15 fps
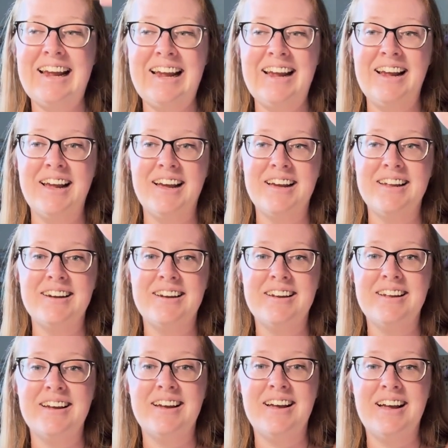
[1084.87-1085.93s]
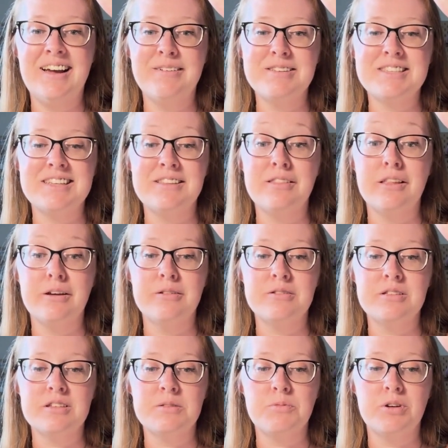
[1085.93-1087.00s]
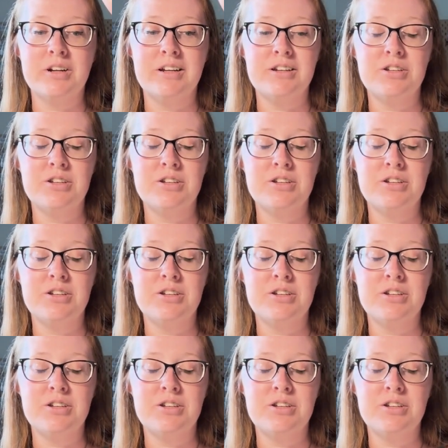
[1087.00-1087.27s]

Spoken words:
and I was in Lowe's this morning